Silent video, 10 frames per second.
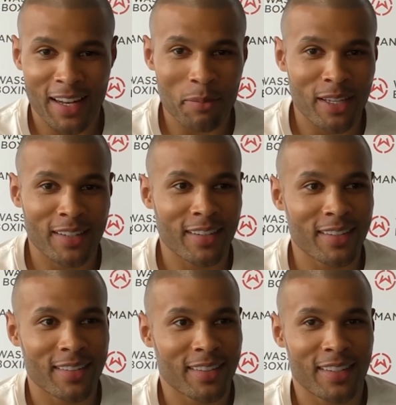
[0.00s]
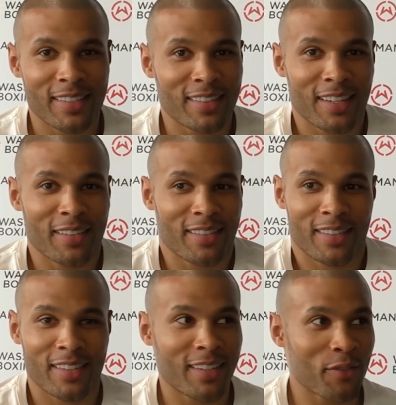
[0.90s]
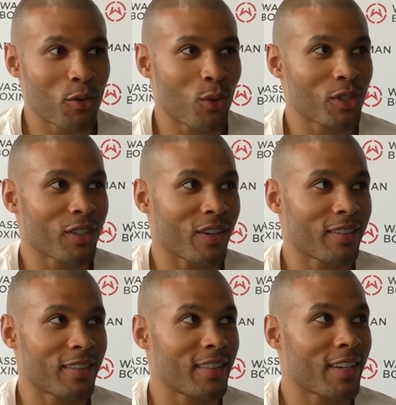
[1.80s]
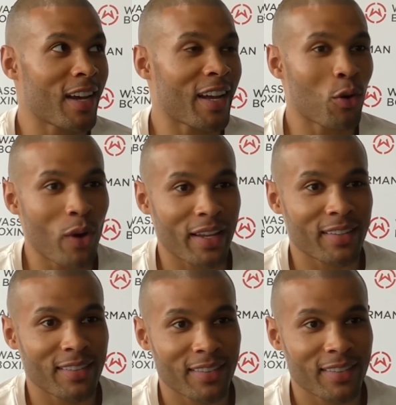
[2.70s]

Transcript: I mean, the, of course not. The guy quit.